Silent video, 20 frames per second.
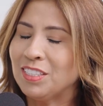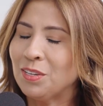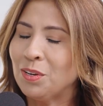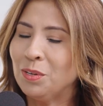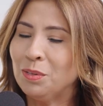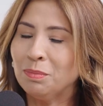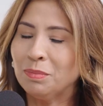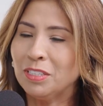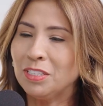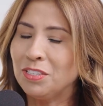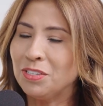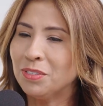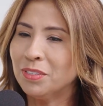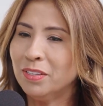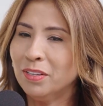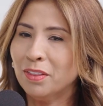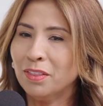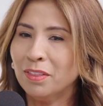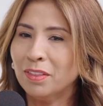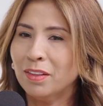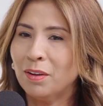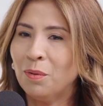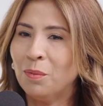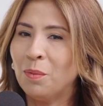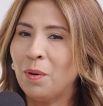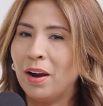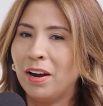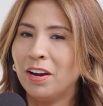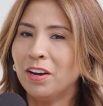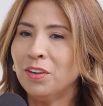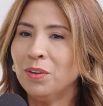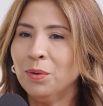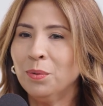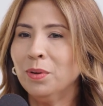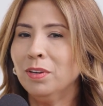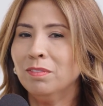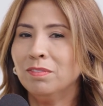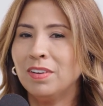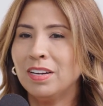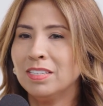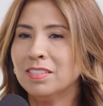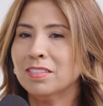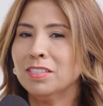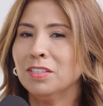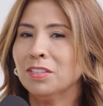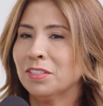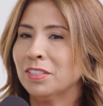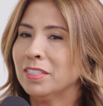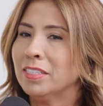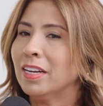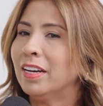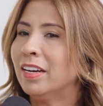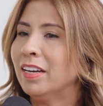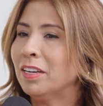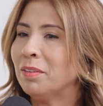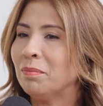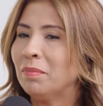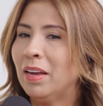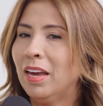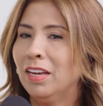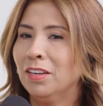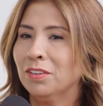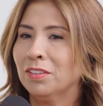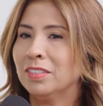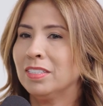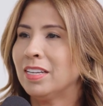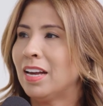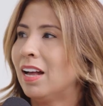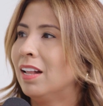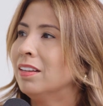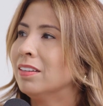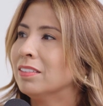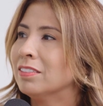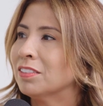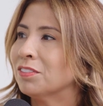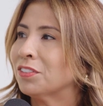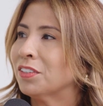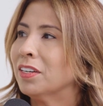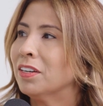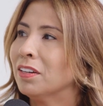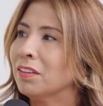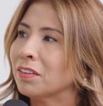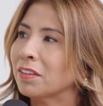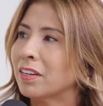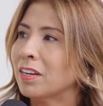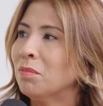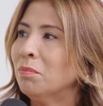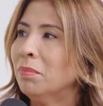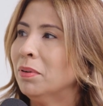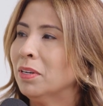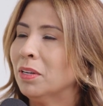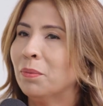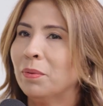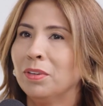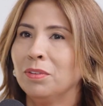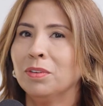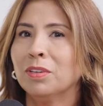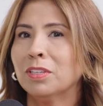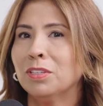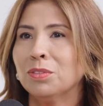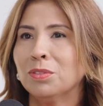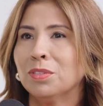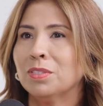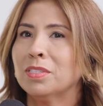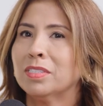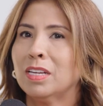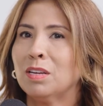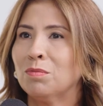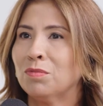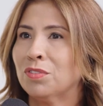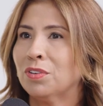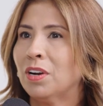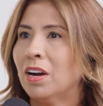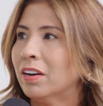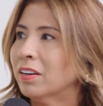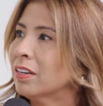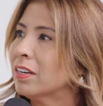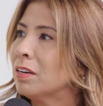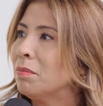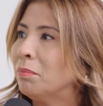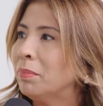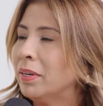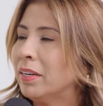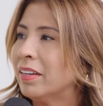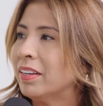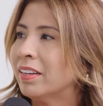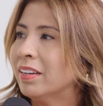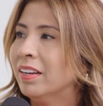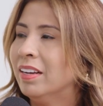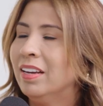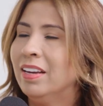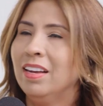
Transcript: told me, Judith, why are you investing your time and your talents for another company when you can do the same for our company?